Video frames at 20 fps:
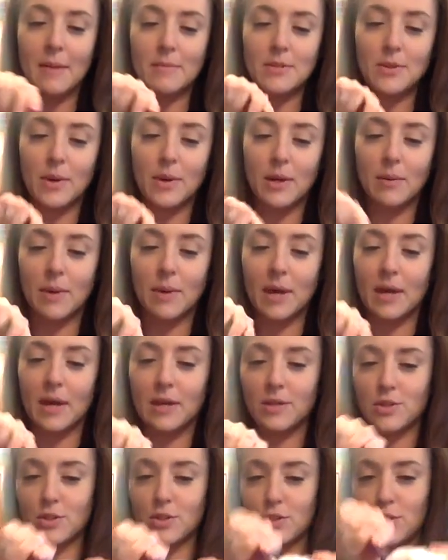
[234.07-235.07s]
So
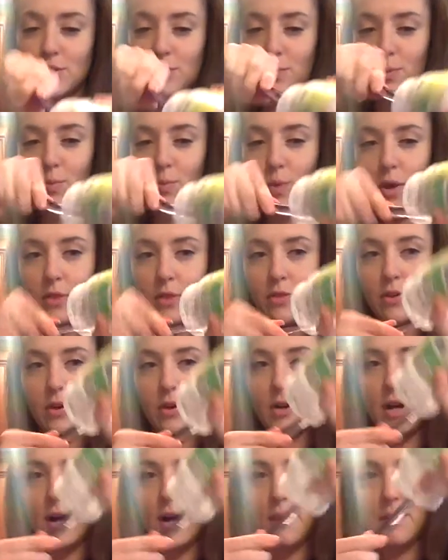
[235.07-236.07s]
anyway, just 1/3
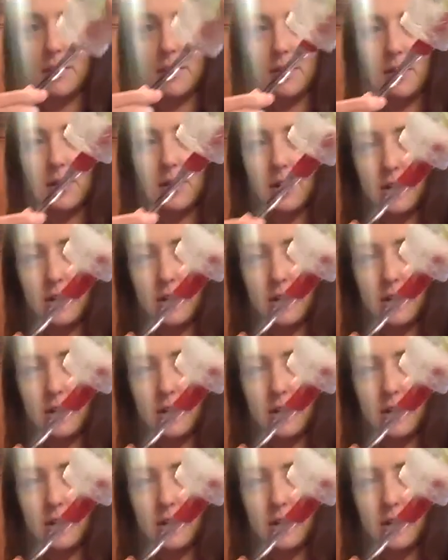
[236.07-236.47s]
cup, and look,